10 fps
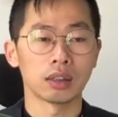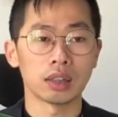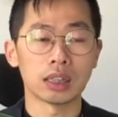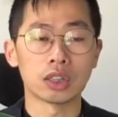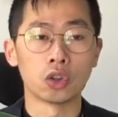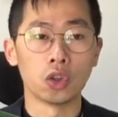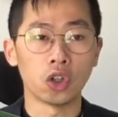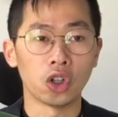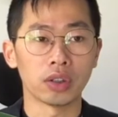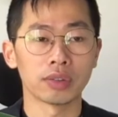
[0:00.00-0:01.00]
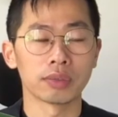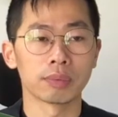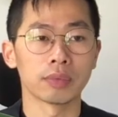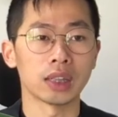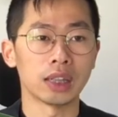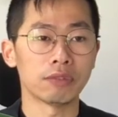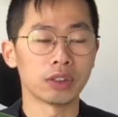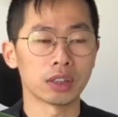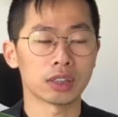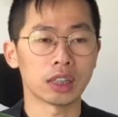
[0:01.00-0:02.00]
is raw. If
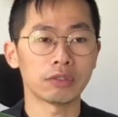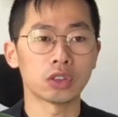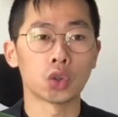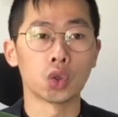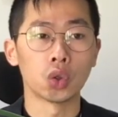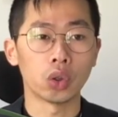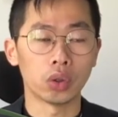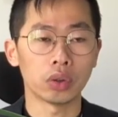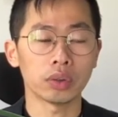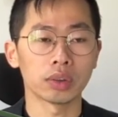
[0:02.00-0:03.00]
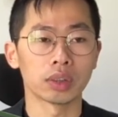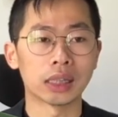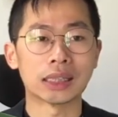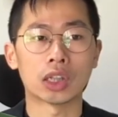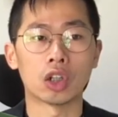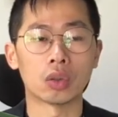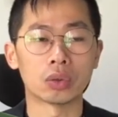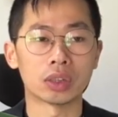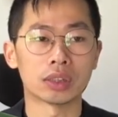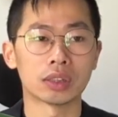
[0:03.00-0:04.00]
the stuff is raw, that's
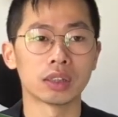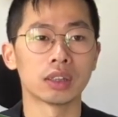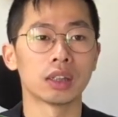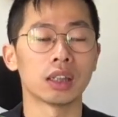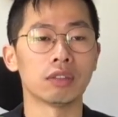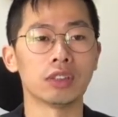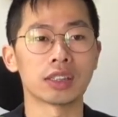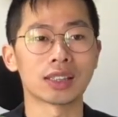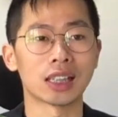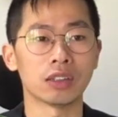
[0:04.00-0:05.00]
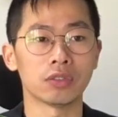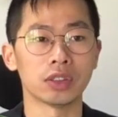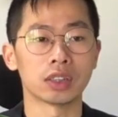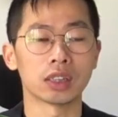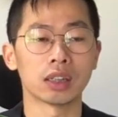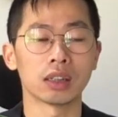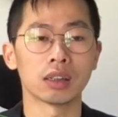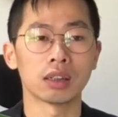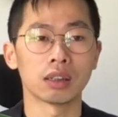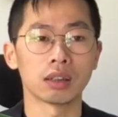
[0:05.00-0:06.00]
cold. If the stuff is
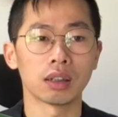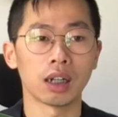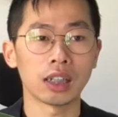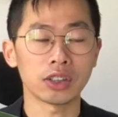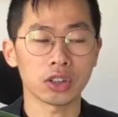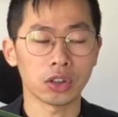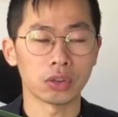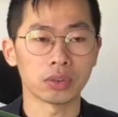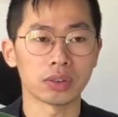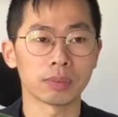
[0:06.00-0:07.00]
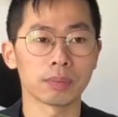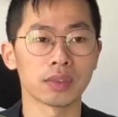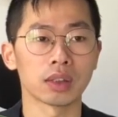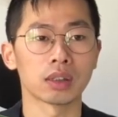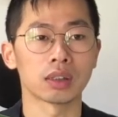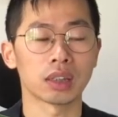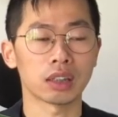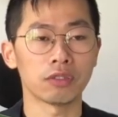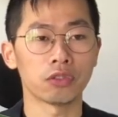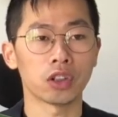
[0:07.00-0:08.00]
ice cold,
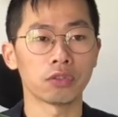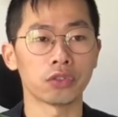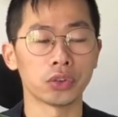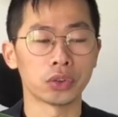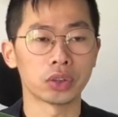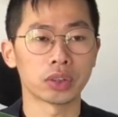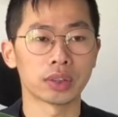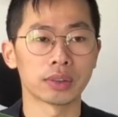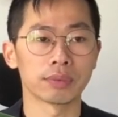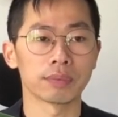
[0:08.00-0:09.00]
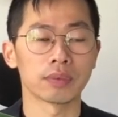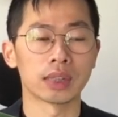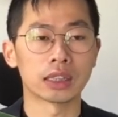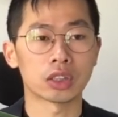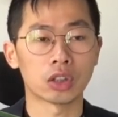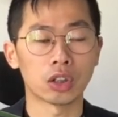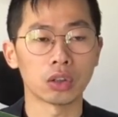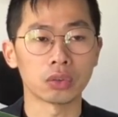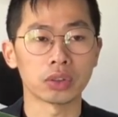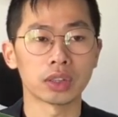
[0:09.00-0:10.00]
something from fridge, that's
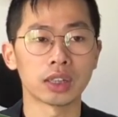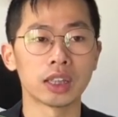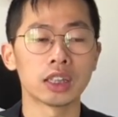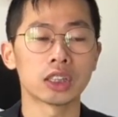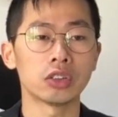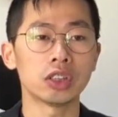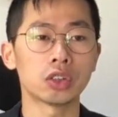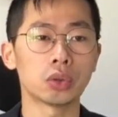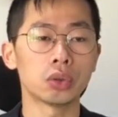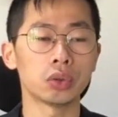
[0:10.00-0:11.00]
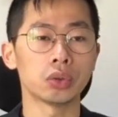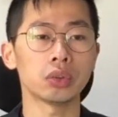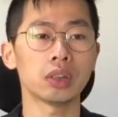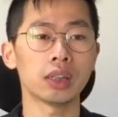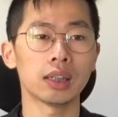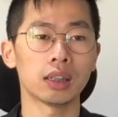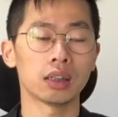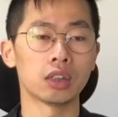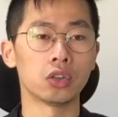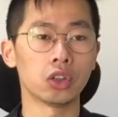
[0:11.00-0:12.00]
cold. So
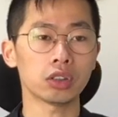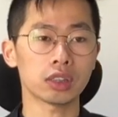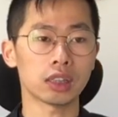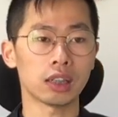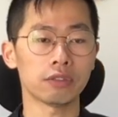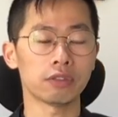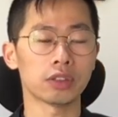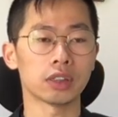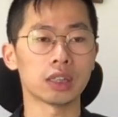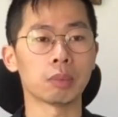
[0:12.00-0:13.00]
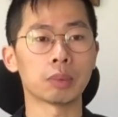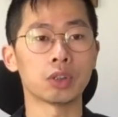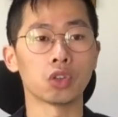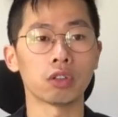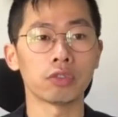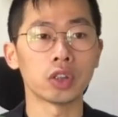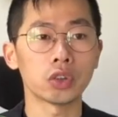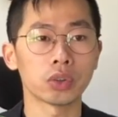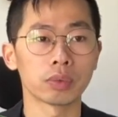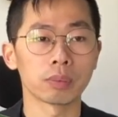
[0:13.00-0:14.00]
the raw stuff, it might be raw fish,